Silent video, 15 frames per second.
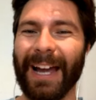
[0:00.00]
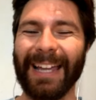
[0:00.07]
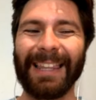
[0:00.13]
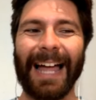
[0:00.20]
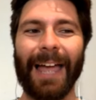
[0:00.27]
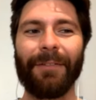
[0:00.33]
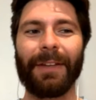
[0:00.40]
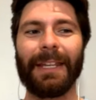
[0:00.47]

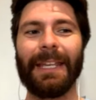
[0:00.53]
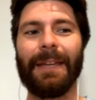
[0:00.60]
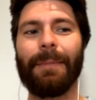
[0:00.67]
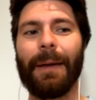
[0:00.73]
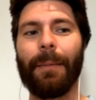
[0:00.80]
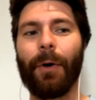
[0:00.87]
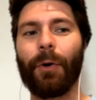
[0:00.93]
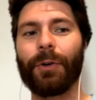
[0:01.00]
alive at
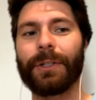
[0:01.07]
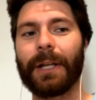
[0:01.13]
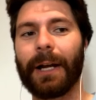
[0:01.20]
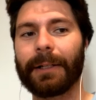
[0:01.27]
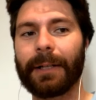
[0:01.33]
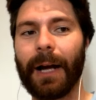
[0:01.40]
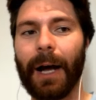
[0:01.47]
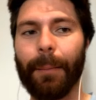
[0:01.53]

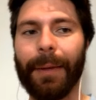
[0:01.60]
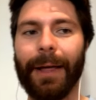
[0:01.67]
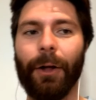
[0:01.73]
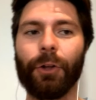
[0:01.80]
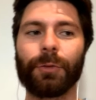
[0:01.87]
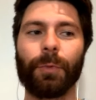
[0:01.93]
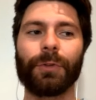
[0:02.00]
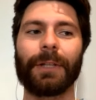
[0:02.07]
ebaymotors.com.
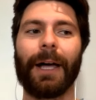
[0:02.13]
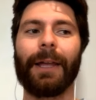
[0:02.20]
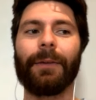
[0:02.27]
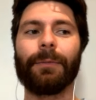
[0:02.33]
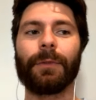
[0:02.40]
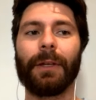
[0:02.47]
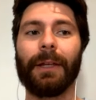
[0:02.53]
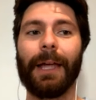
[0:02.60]

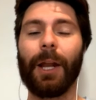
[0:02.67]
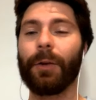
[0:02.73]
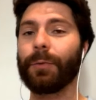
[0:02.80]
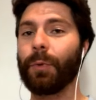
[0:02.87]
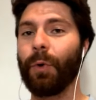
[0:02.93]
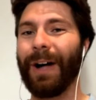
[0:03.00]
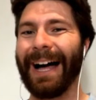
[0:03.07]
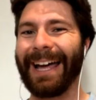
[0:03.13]

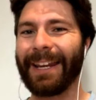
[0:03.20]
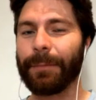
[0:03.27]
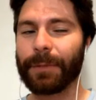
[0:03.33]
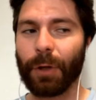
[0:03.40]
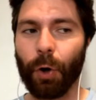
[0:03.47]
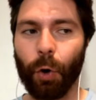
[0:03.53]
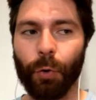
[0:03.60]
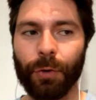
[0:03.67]
Eligible items
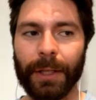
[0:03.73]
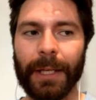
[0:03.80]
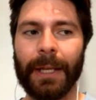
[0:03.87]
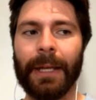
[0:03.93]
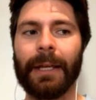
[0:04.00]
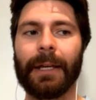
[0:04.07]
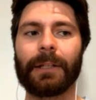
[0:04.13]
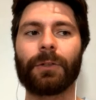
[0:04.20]

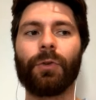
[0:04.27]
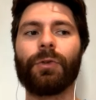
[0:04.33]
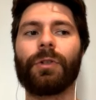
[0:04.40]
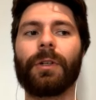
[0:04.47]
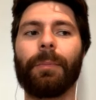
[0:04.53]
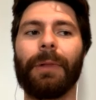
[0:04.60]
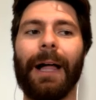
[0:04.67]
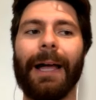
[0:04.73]
only. Exclusions
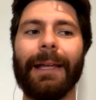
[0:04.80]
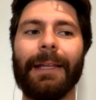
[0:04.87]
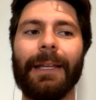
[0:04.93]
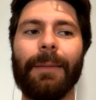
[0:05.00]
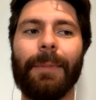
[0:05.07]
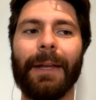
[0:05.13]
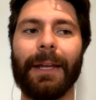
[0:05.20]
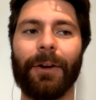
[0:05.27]
apply.
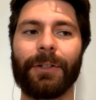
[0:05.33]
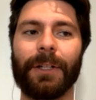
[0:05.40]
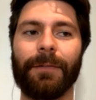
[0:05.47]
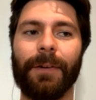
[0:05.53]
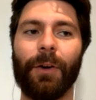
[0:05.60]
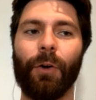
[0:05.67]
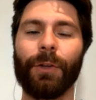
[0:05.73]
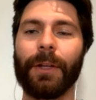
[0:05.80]
eBay Guaranteed
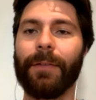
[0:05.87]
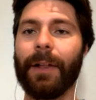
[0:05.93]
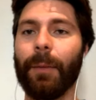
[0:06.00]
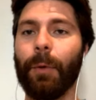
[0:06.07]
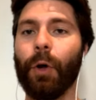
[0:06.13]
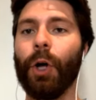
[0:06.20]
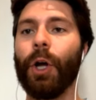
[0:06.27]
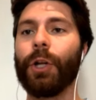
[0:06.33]
Fit only
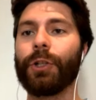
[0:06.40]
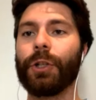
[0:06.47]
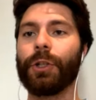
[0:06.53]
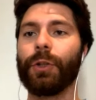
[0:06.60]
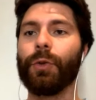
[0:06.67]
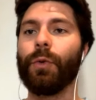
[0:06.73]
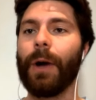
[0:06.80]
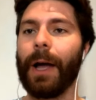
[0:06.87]
available to
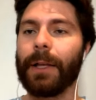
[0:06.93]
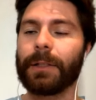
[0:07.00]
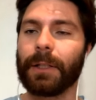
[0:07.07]
U.S.